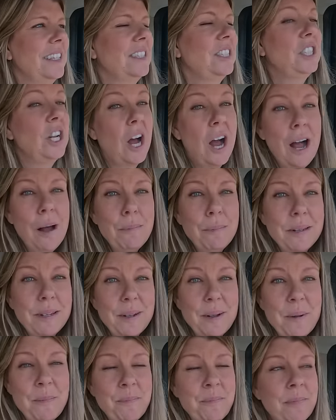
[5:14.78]
stop.
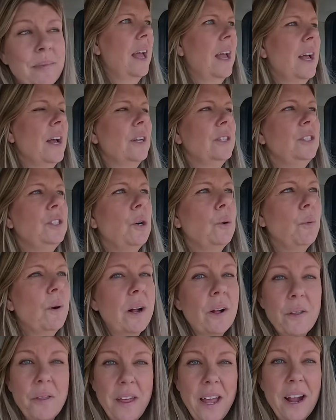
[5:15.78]
So
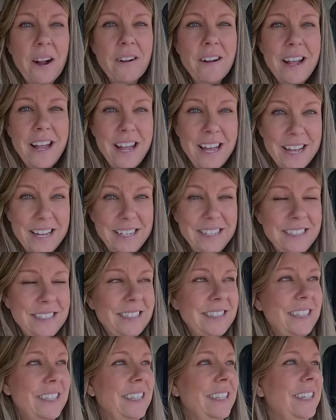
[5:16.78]
where there is,
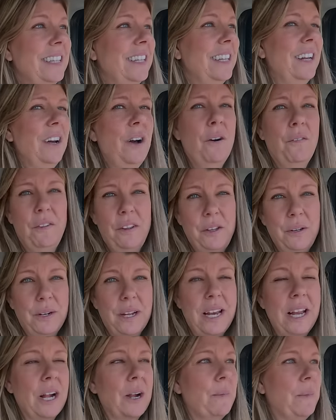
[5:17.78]
hopefully you
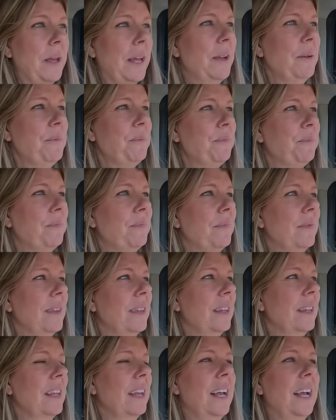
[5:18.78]
can hear me.
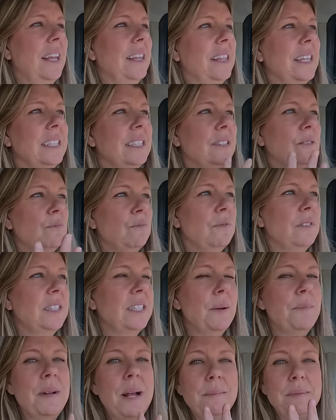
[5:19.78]
This,
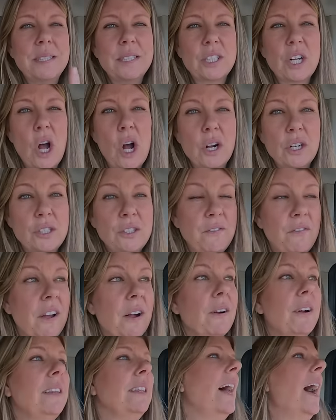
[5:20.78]
sometimes this car is
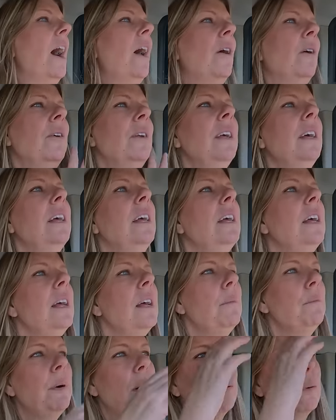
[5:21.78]
very loud,
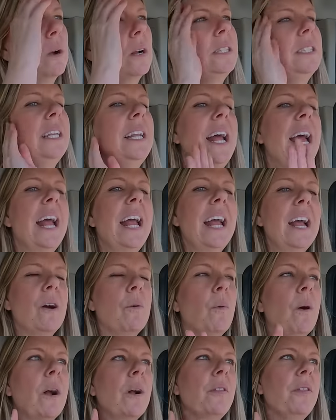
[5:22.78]
but where today,
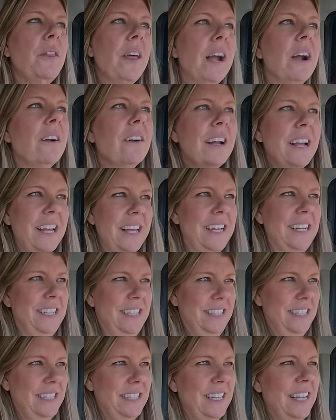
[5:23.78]
where there
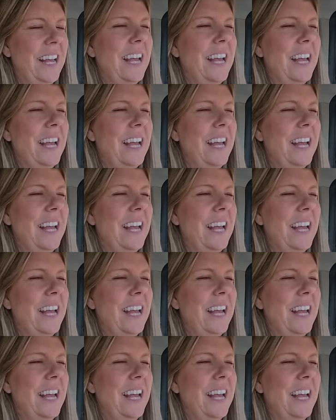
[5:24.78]
is